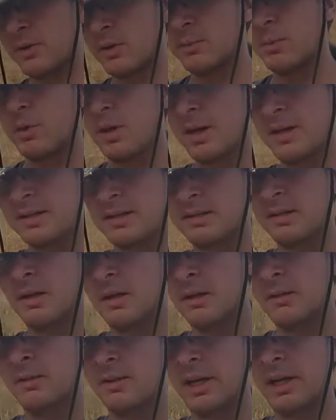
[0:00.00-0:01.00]
that for the price
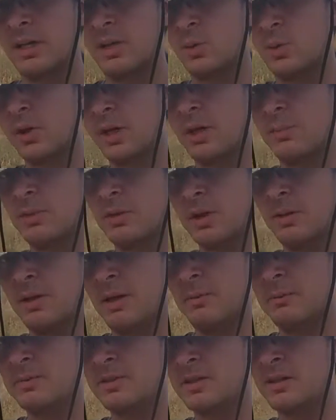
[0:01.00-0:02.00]
of like 20
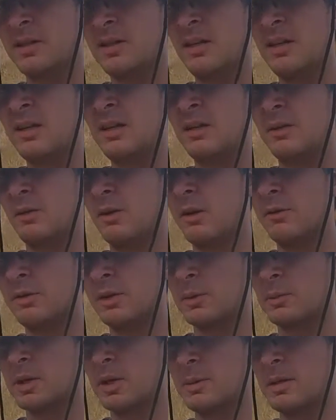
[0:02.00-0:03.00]
premiums,
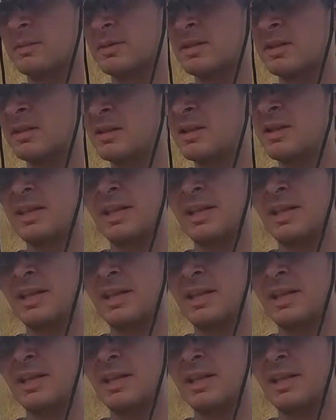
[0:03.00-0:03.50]
Longfellow premiums,